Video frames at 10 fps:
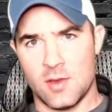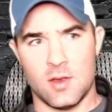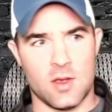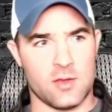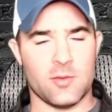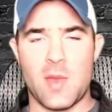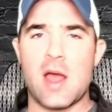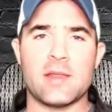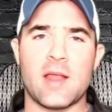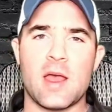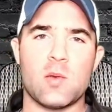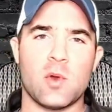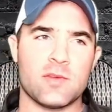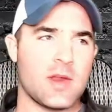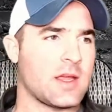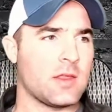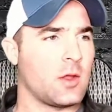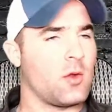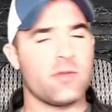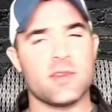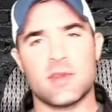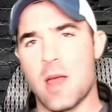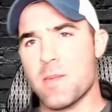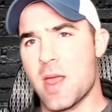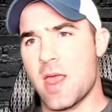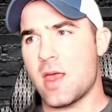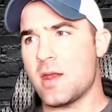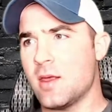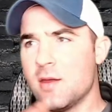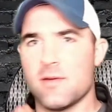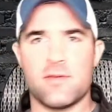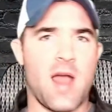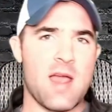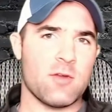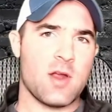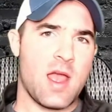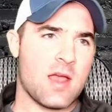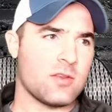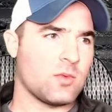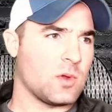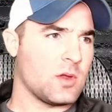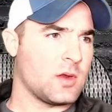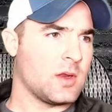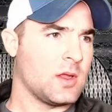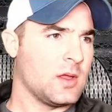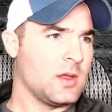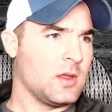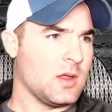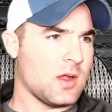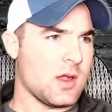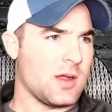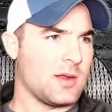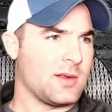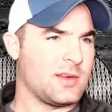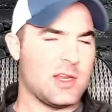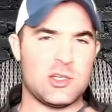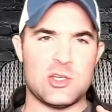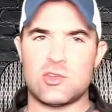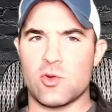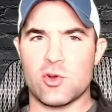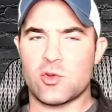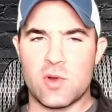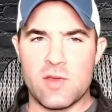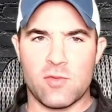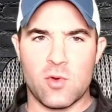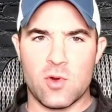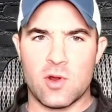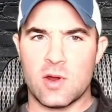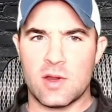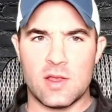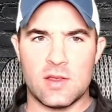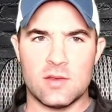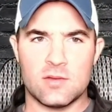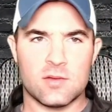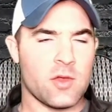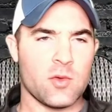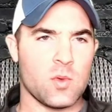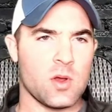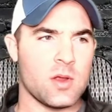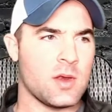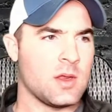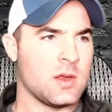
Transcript: Uh, some online ones that I can think of off the top of my head. Fiverr has one. Uh, Digistore 24 is another one.